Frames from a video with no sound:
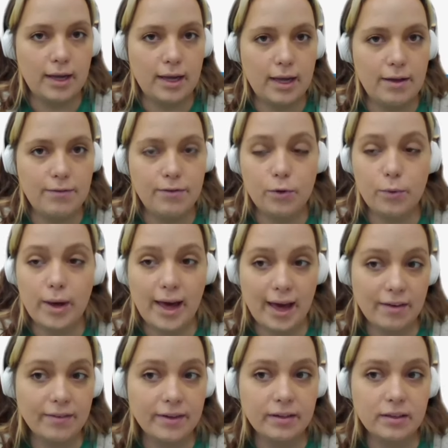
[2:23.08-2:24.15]
if you
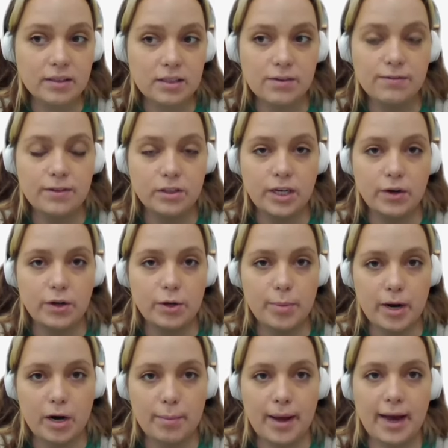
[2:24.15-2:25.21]
haven't filled out your
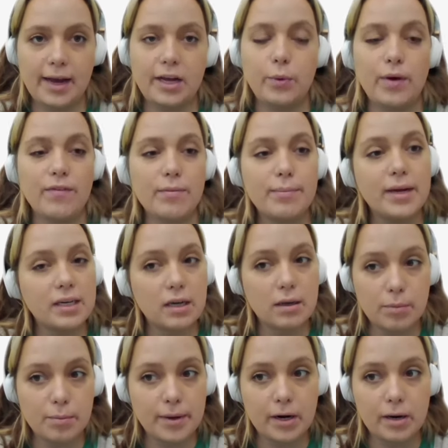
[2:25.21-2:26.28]
parent packet, you haven't picked up
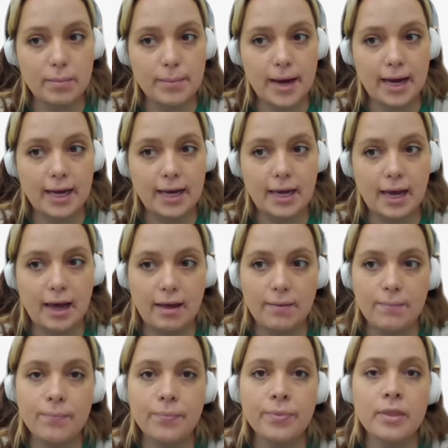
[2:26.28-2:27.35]
a parent packet yet,
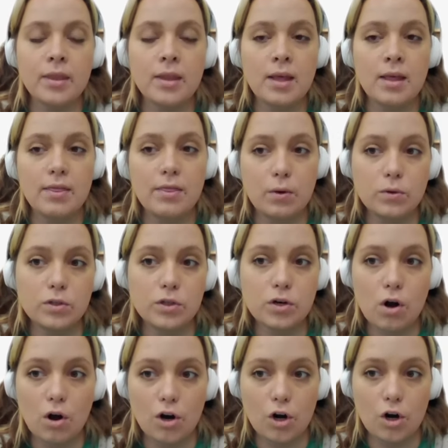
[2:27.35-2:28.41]
those are
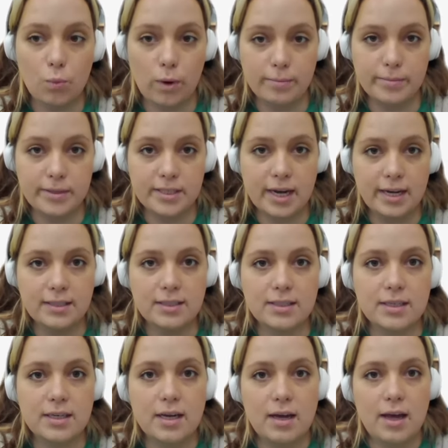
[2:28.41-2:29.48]
on our website.
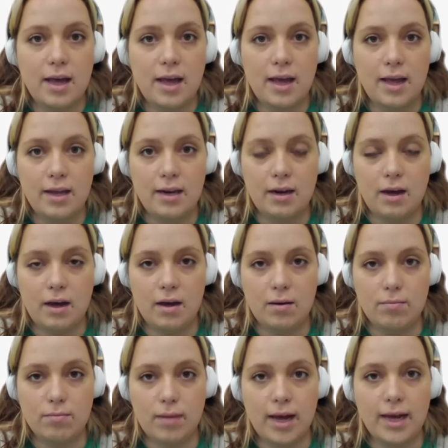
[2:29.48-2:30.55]
And
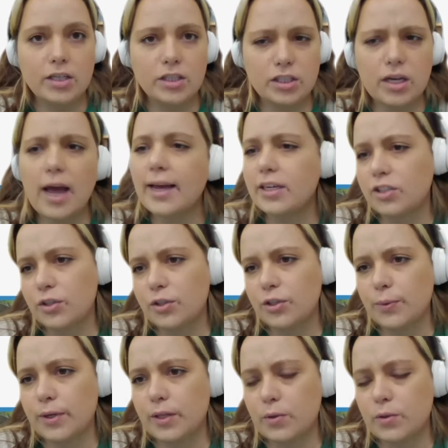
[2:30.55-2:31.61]
I can show you
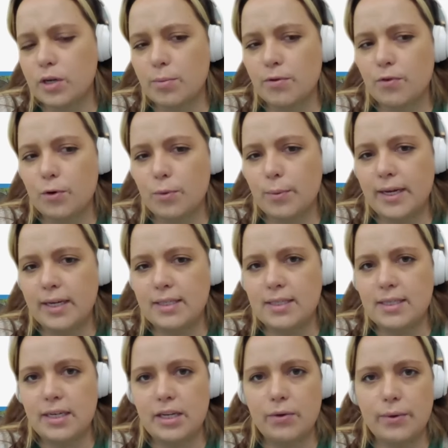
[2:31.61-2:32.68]
where those are before we
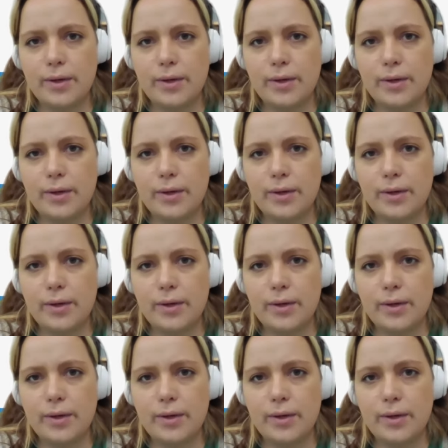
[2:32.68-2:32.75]
continue